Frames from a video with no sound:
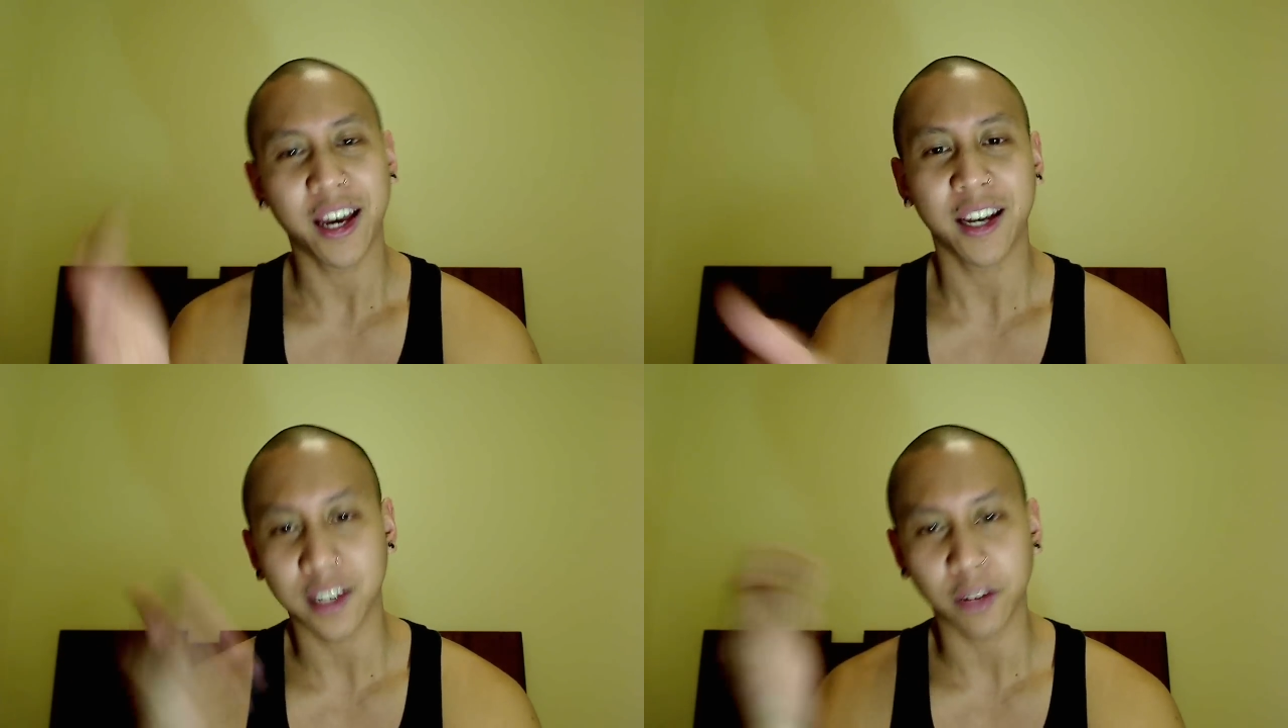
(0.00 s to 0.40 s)

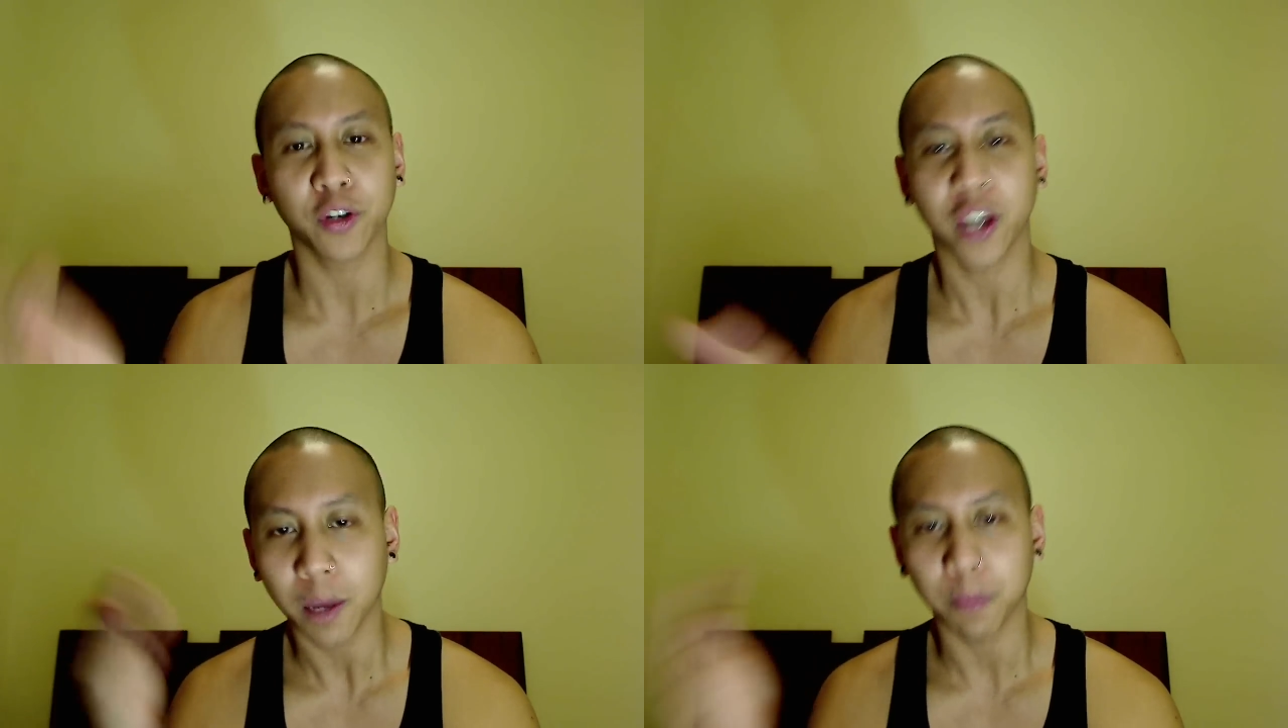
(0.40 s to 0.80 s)
as
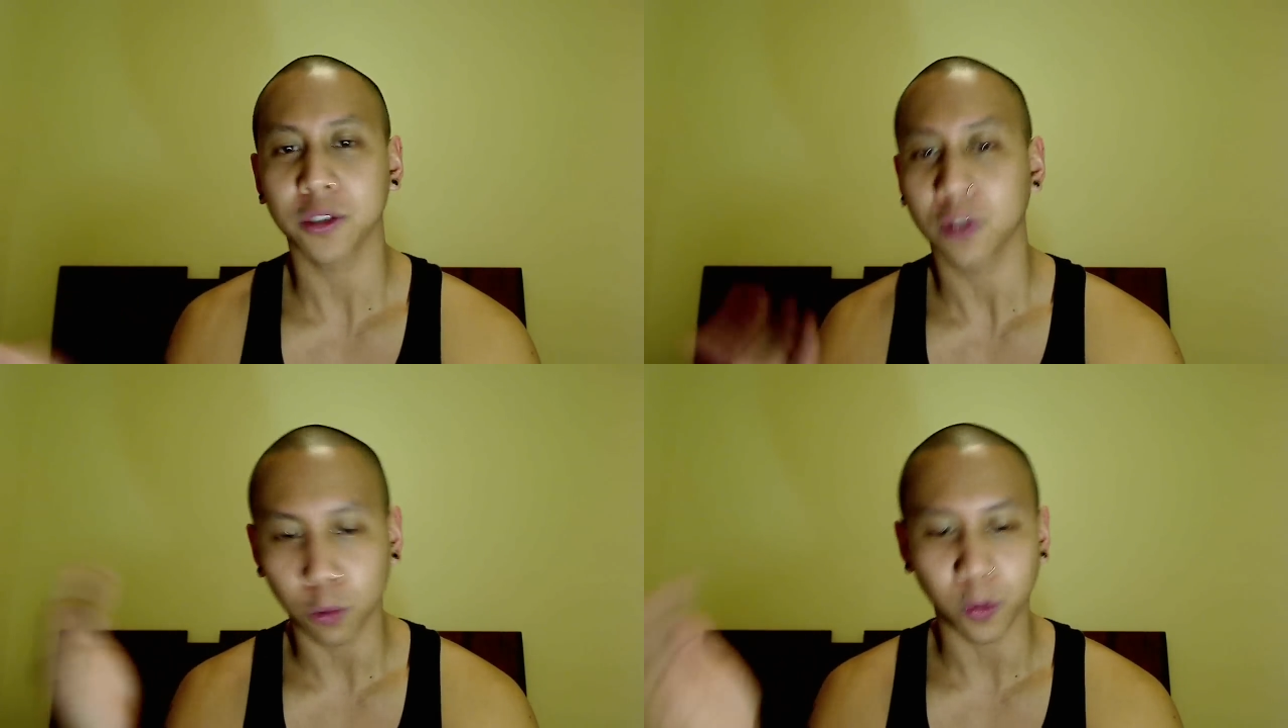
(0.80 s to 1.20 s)
every
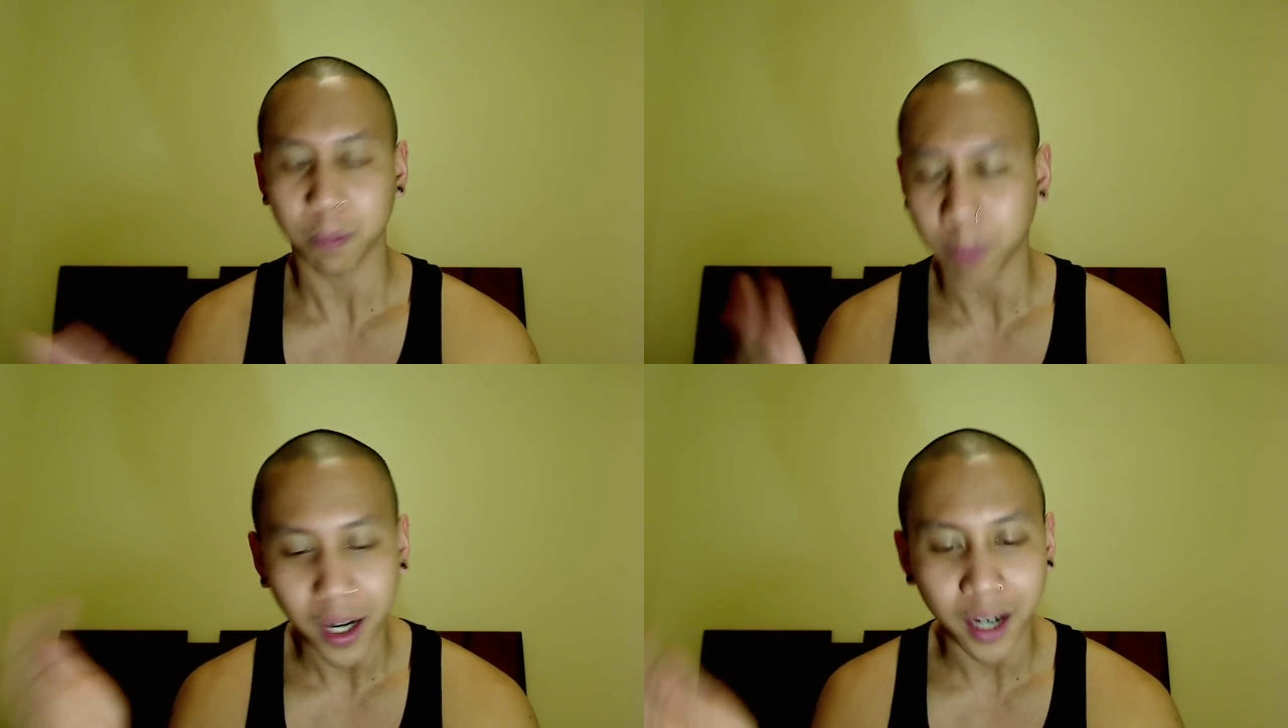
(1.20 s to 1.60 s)
episode
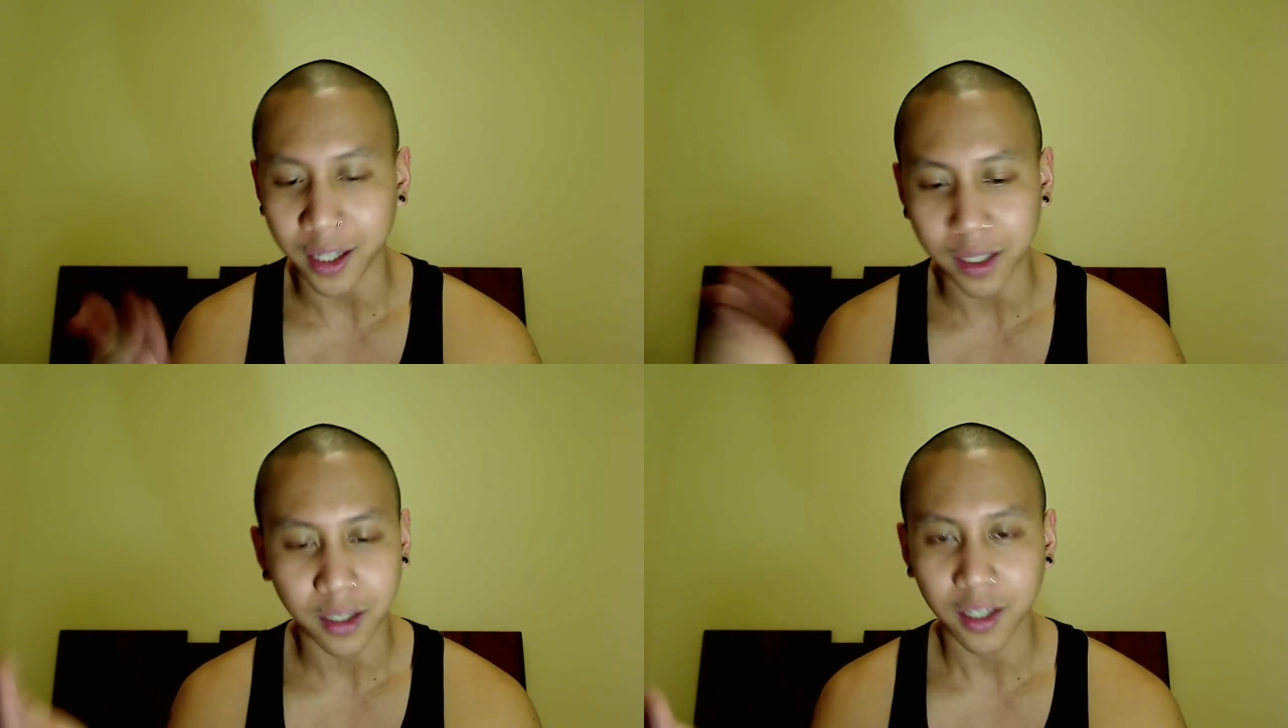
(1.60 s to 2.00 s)
went
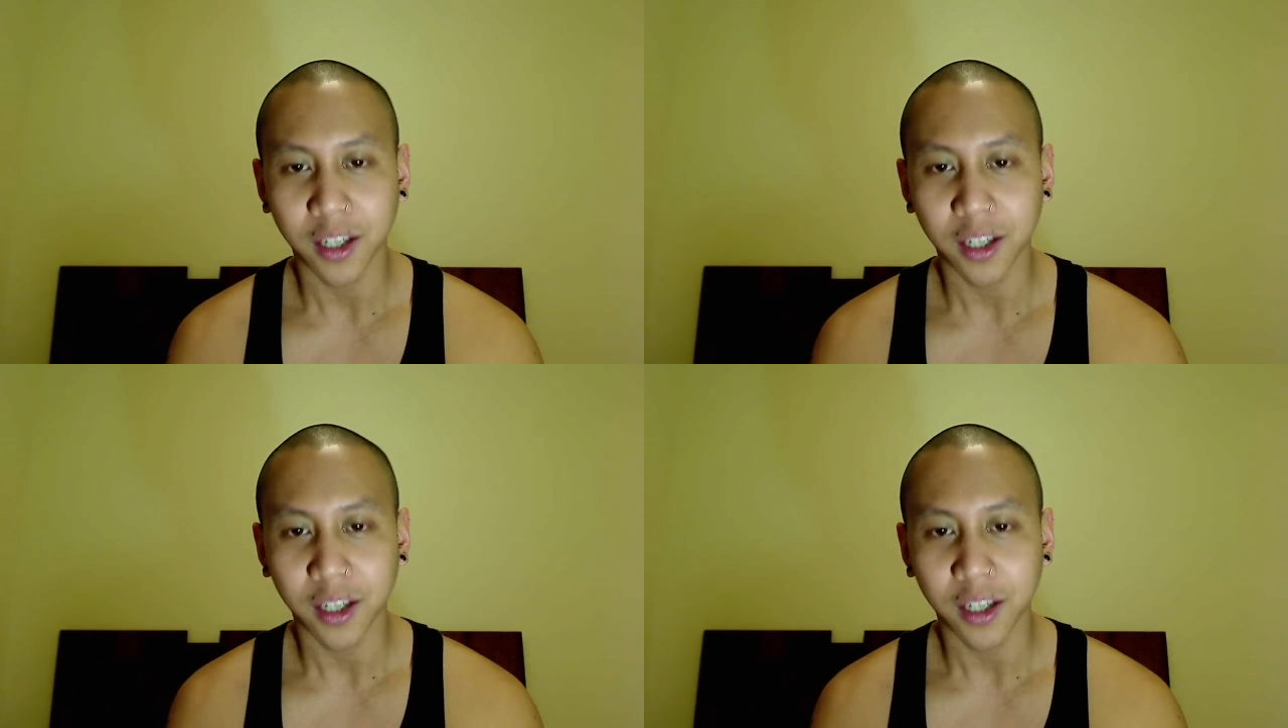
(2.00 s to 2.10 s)
by,